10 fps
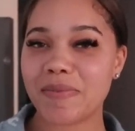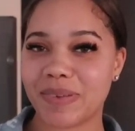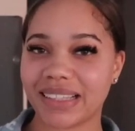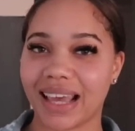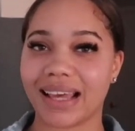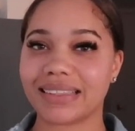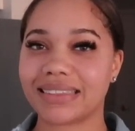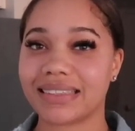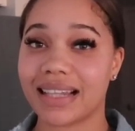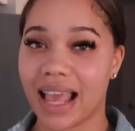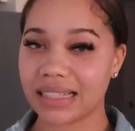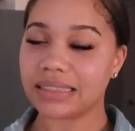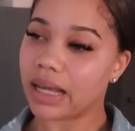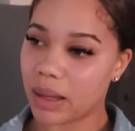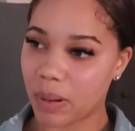But yes, next
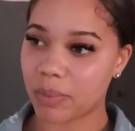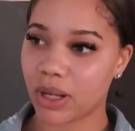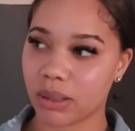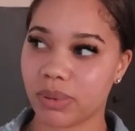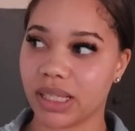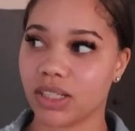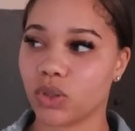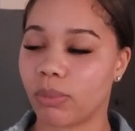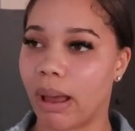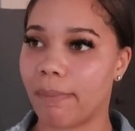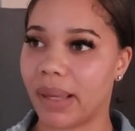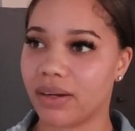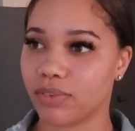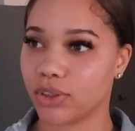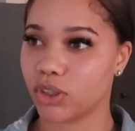up, I'm gonna be doing my
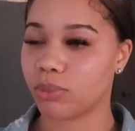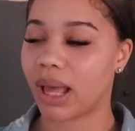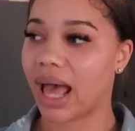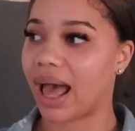bedroom.